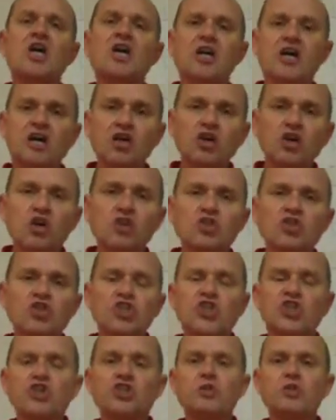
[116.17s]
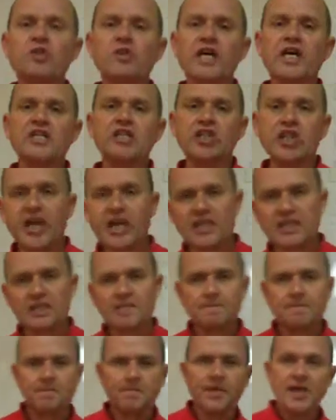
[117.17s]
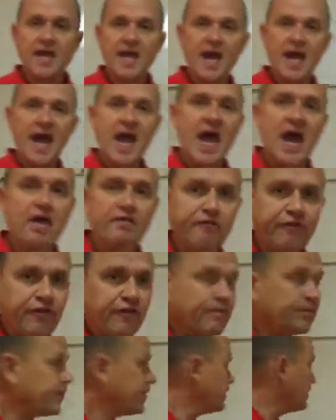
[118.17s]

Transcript: and continue with their checks. F,